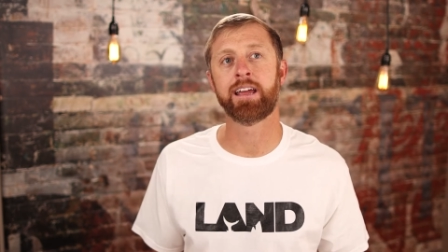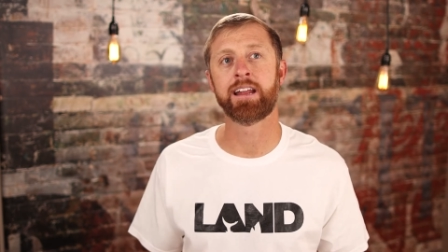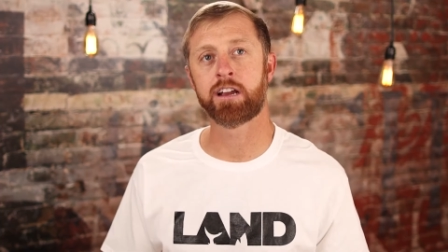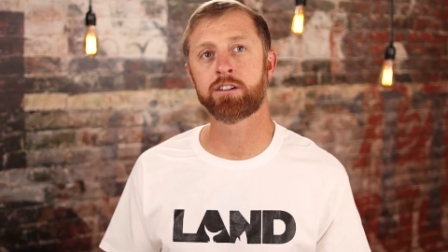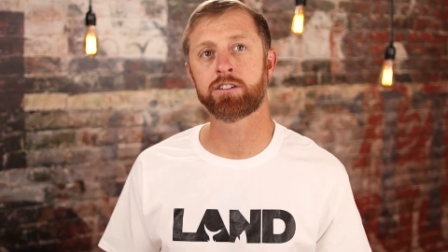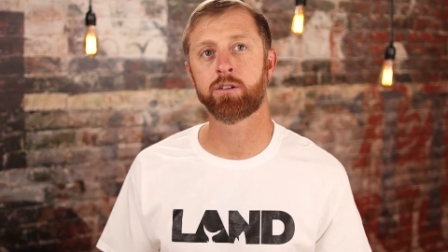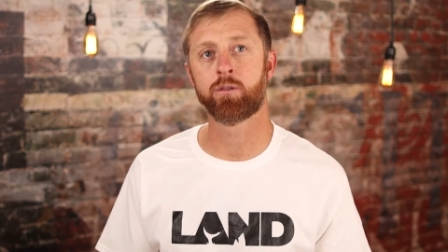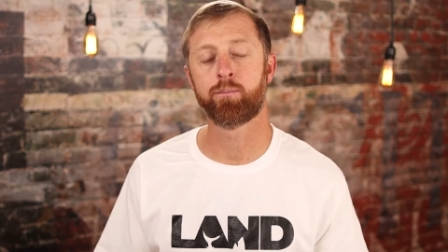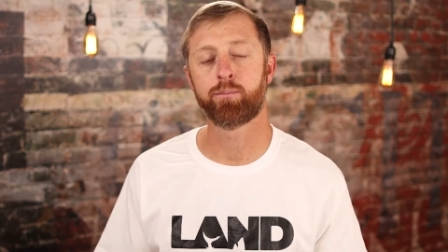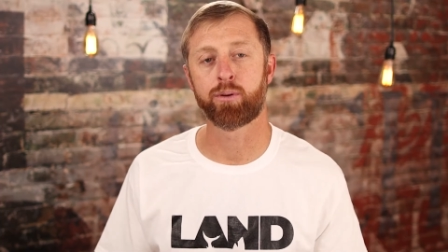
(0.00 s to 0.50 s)

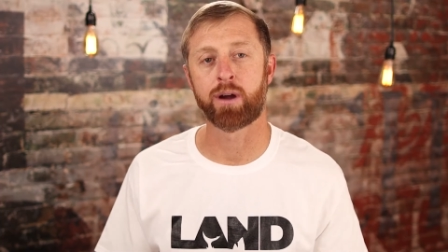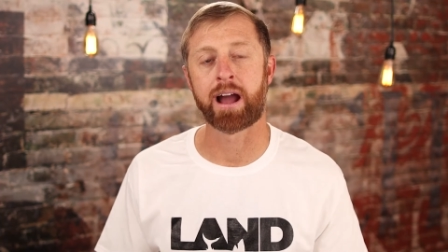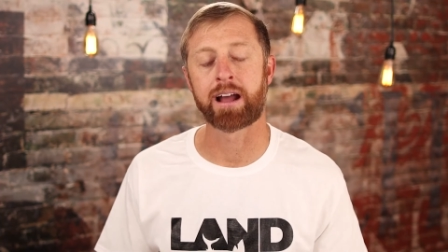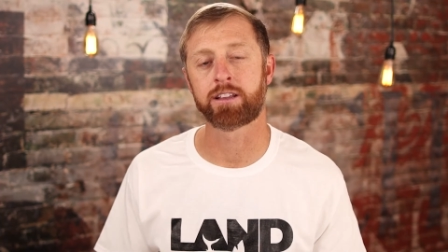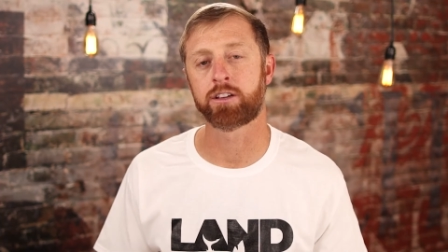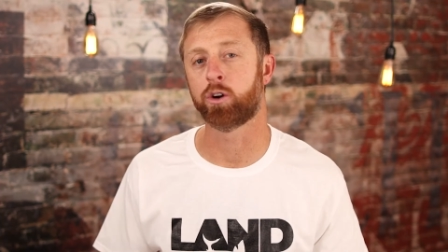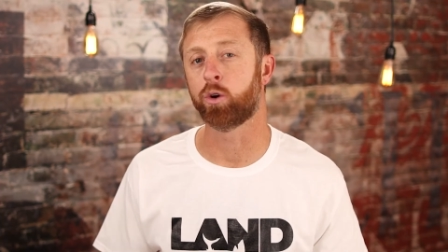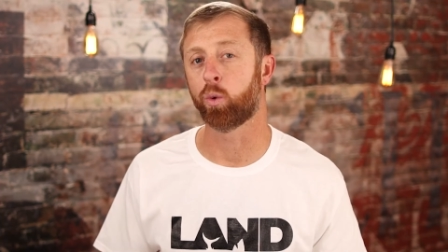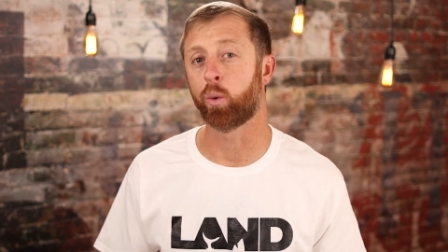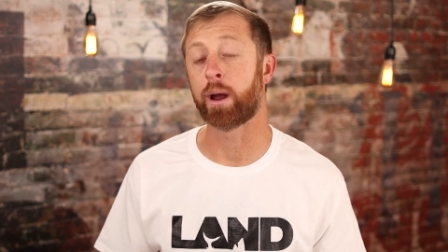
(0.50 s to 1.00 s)
here's a
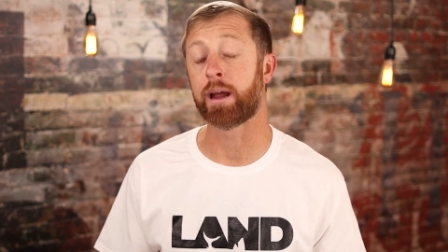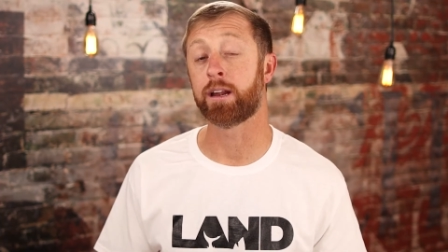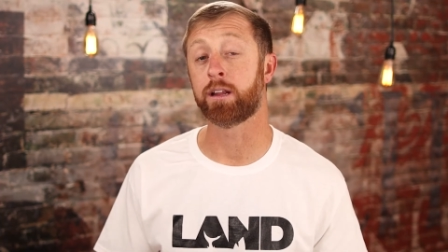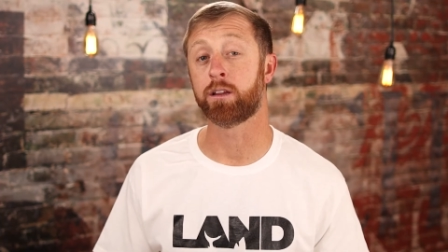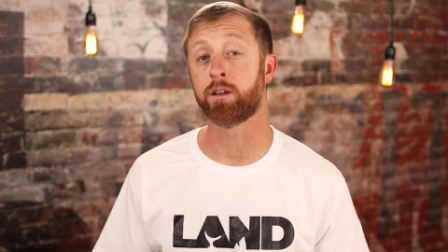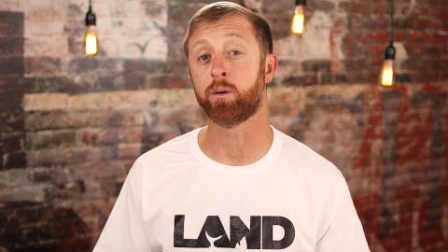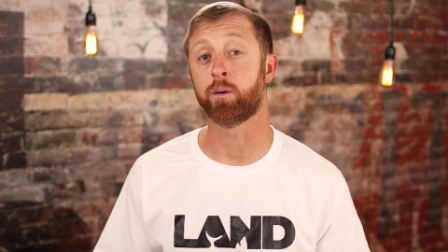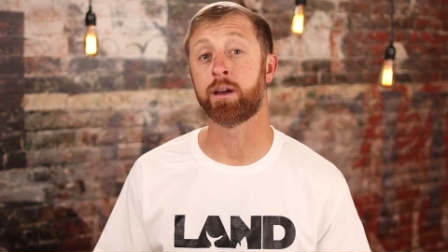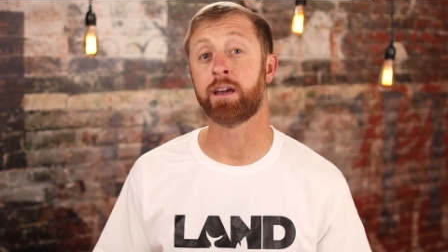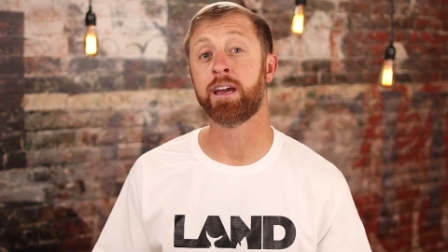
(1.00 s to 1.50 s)
practical way to
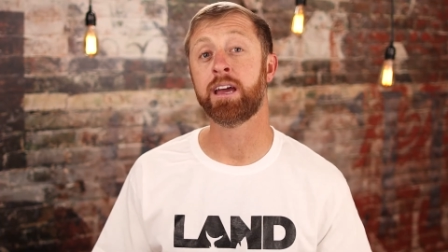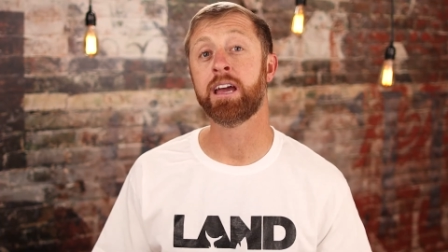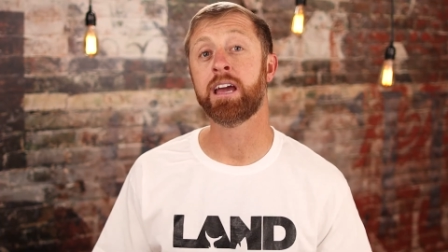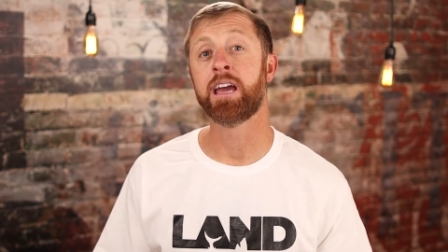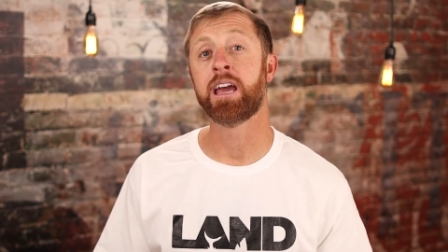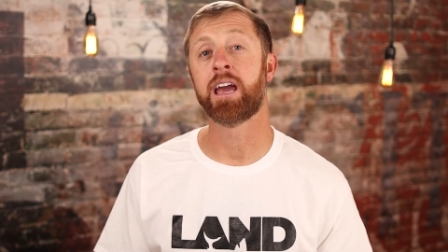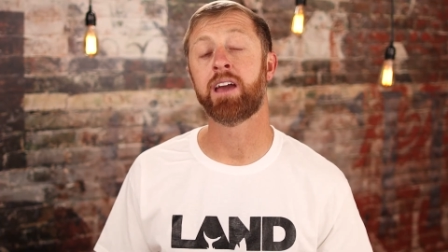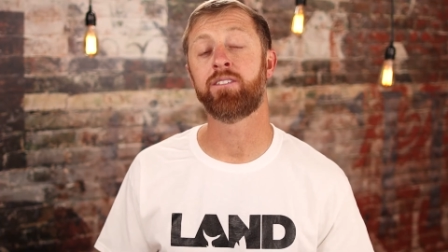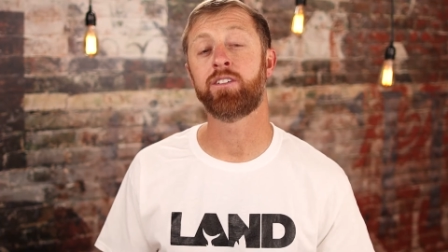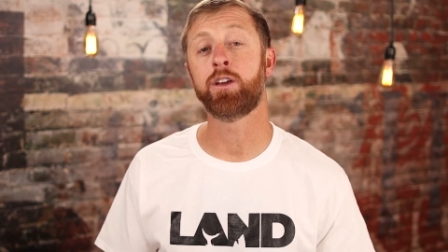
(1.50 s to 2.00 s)
do it.
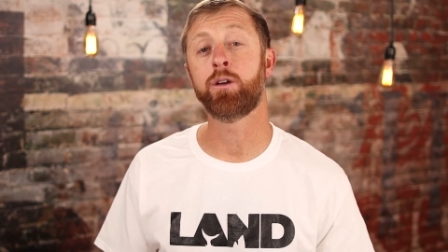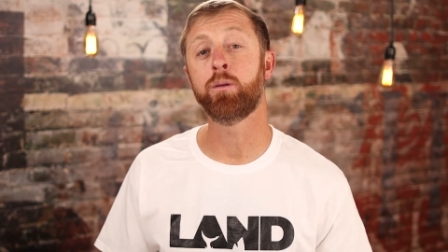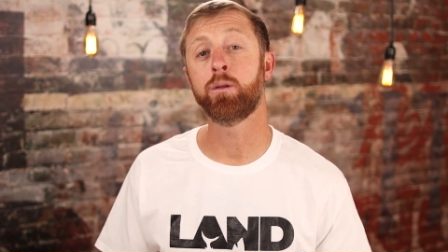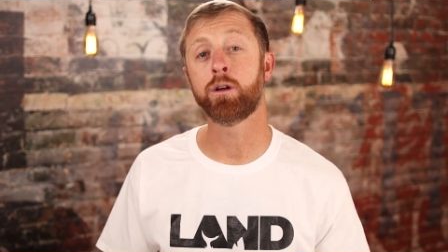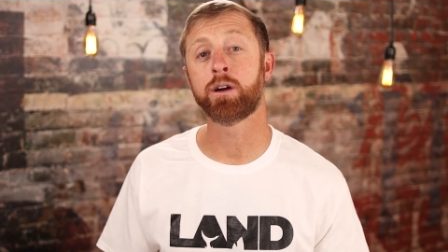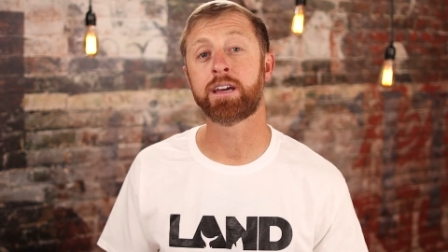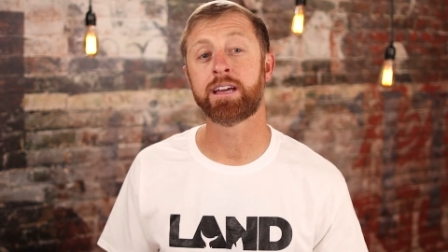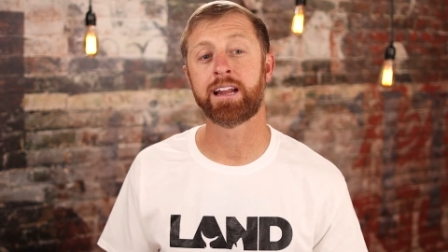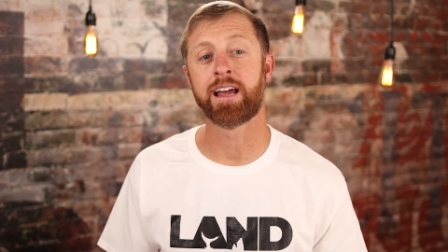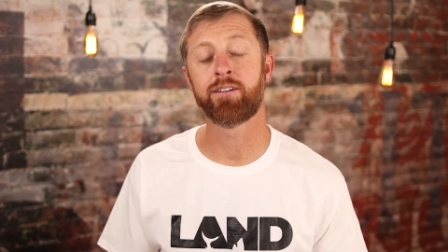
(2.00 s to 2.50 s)
If you
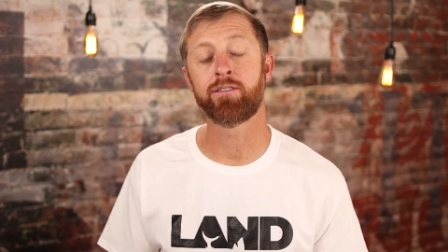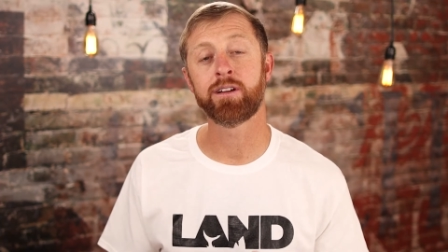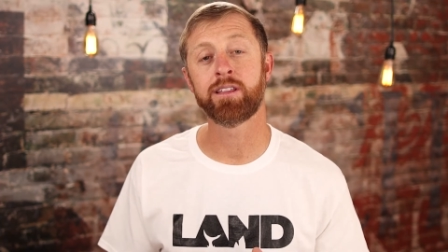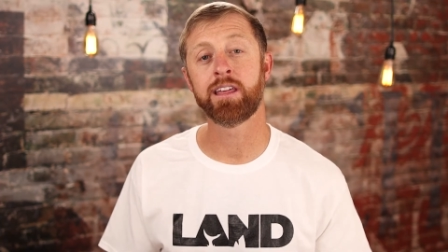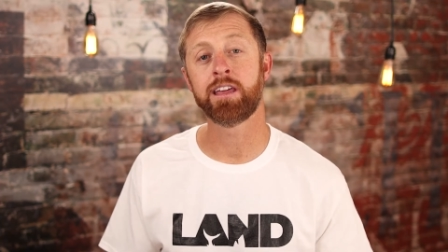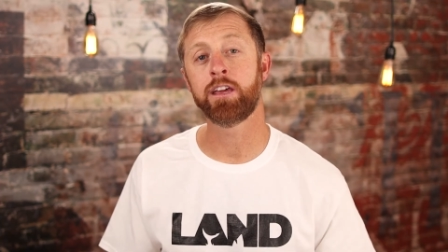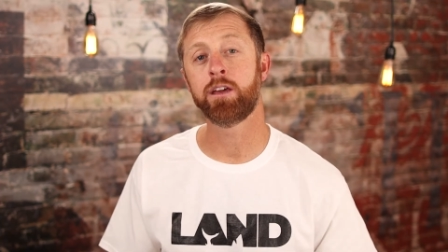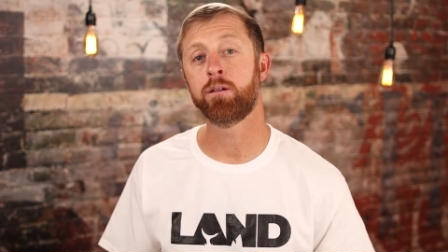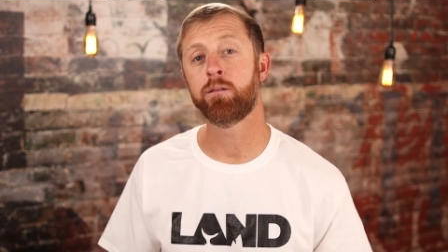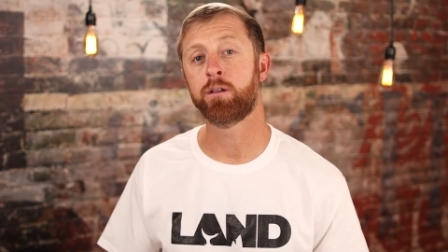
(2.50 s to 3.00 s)
look at
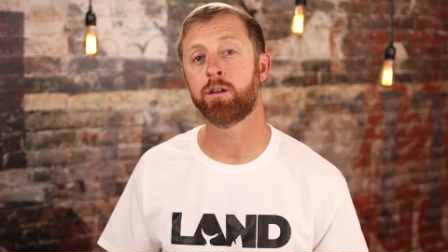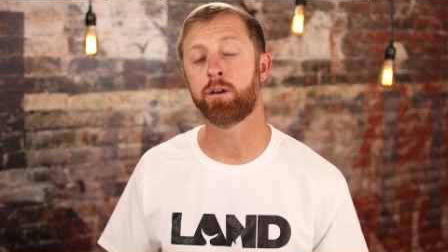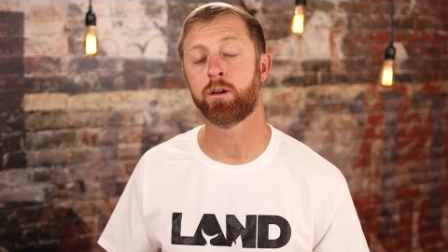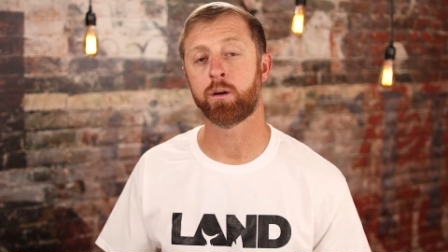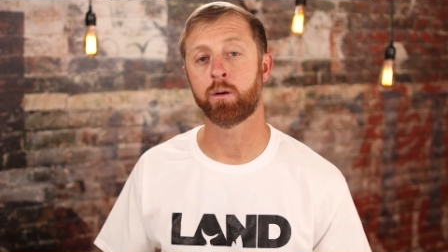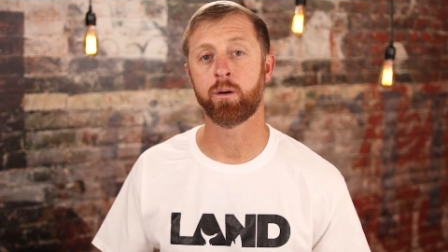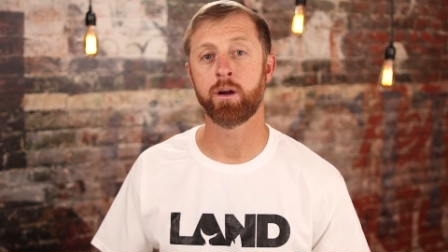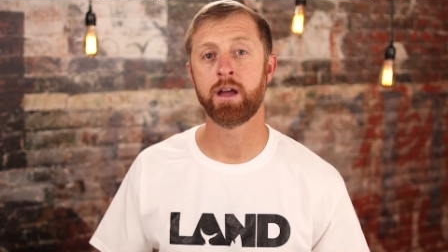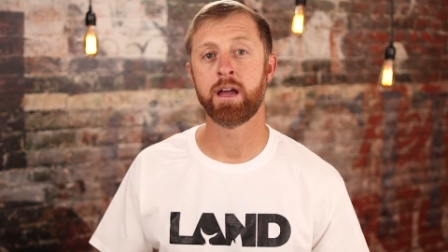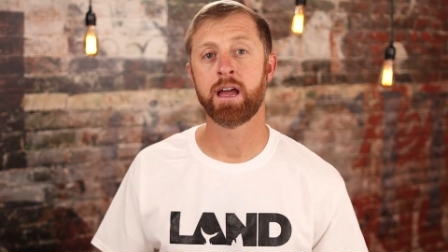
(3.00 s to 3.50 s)
everything you
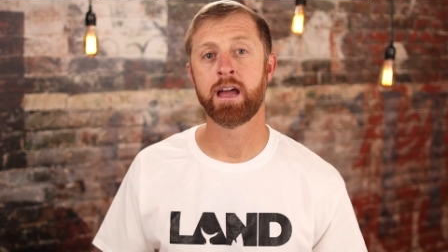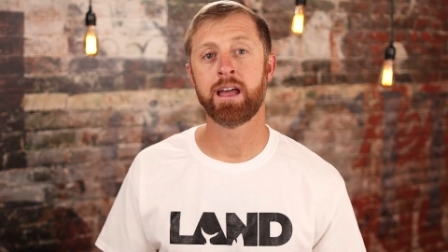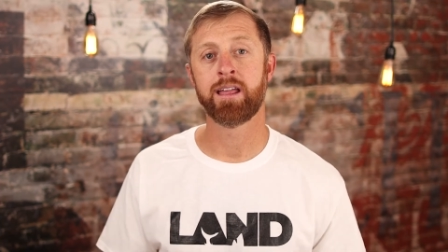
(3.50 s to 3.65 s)
do